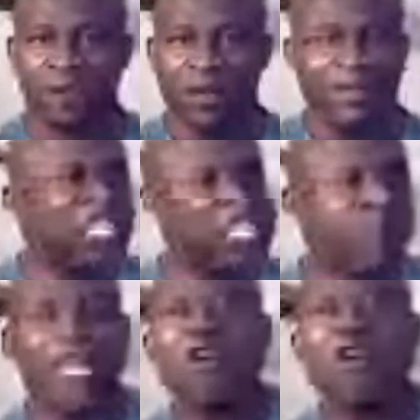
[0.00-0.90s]
They're
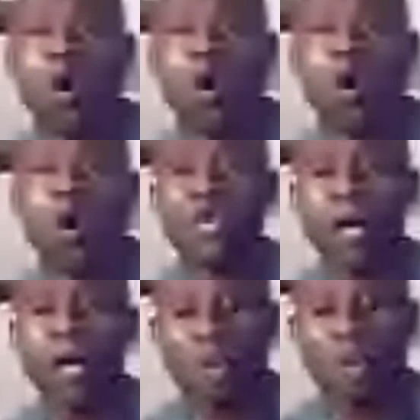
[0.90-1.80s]
speaking codes,
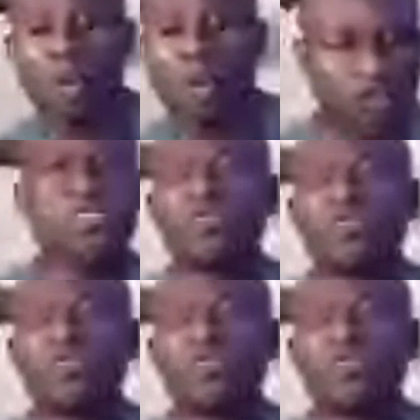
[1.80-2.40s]
but Trump